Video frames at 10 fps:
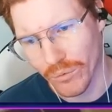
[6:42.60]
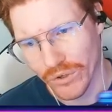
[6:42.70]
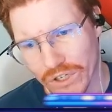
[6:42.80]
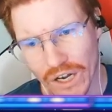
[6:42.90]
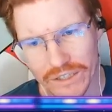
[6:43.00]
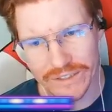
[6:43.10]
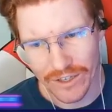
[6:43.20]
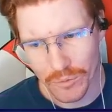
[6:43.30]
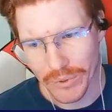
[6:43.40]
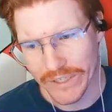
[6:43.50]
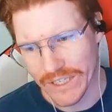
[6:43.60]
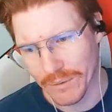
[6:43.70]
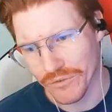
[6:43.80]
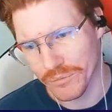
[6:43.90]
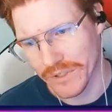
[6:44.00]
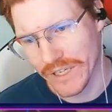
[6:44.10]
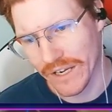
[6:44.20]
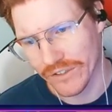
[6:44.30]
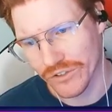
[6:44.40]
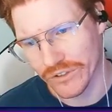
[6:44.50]
were knocked out by damage from an
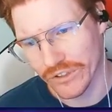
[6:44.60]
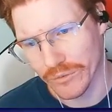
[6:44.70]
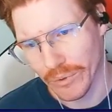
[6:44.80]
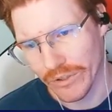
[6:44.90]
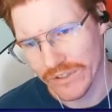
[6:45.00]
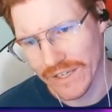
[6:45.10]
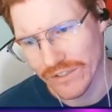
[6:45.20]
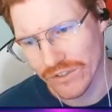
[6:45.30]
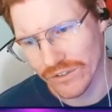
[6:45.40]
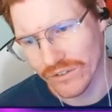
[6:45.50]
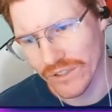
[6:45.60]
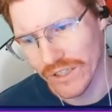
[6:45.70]
attack during your opponent's last turn.